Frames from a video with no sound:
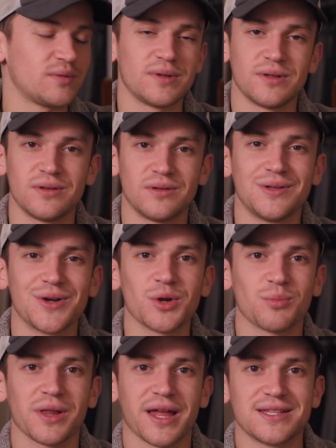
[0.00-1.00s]
And know your
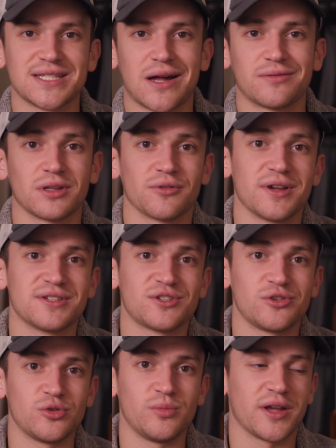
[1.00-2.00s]
plans after the race
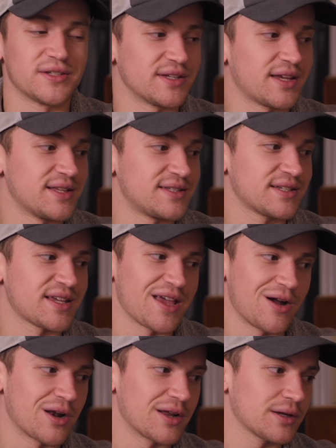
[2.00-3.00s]
too, because it gets
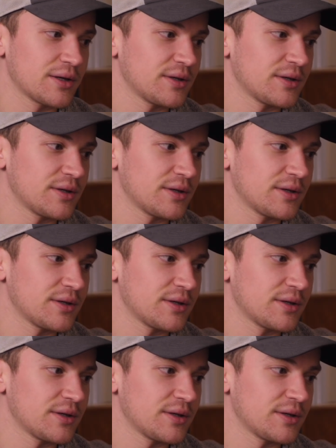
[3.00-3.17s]
chaotic.